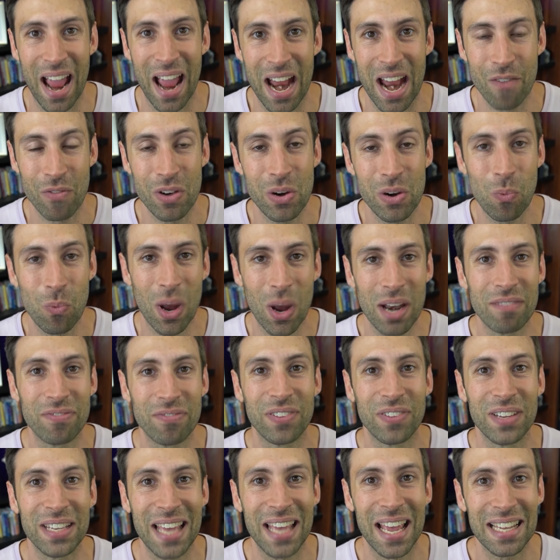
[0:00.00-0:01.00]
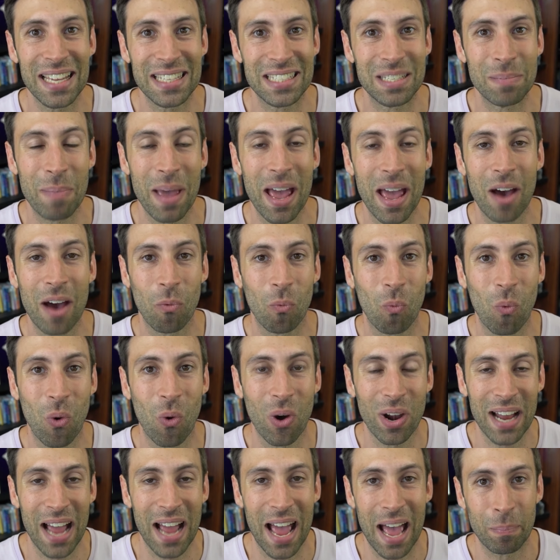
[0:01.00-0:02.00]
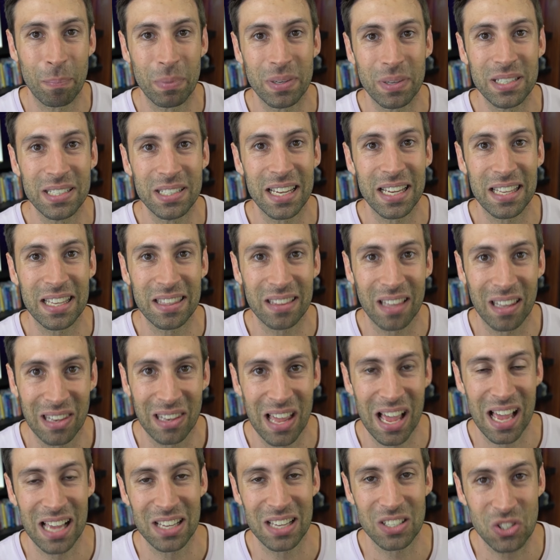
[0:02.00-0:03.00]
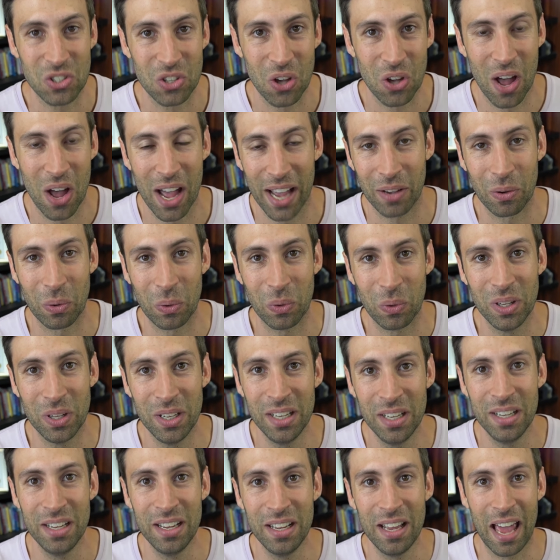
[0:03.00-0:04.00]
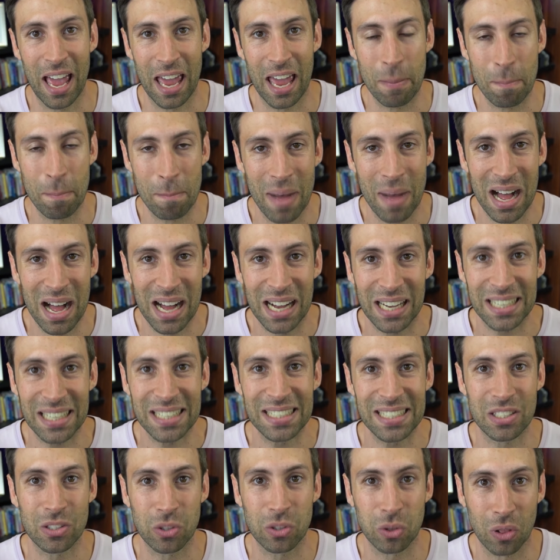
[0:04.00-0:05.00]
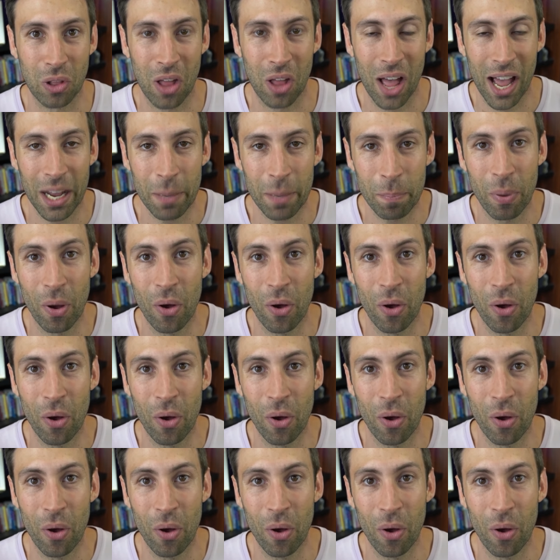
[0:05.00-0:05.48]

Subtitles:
everyone forgets about what happened in the last cycle. And markets like